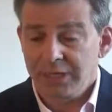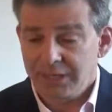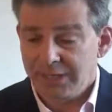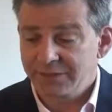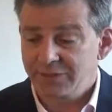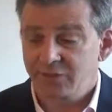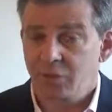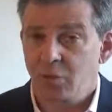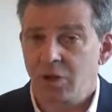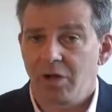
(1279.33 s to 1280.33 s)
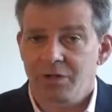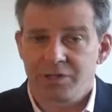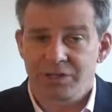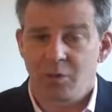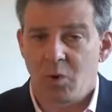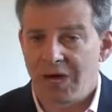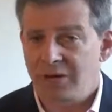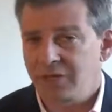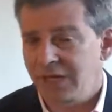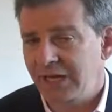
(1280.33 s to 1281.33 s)
connected to the wall using a
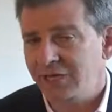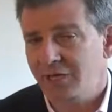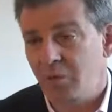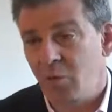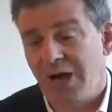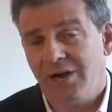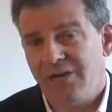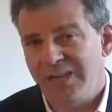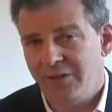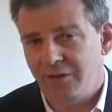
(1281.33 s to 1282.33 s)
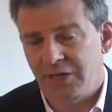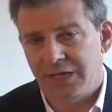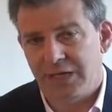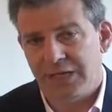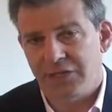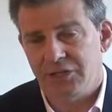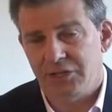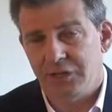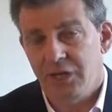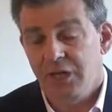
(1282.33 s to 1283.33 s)
wired connection, a wired Ethernet connection,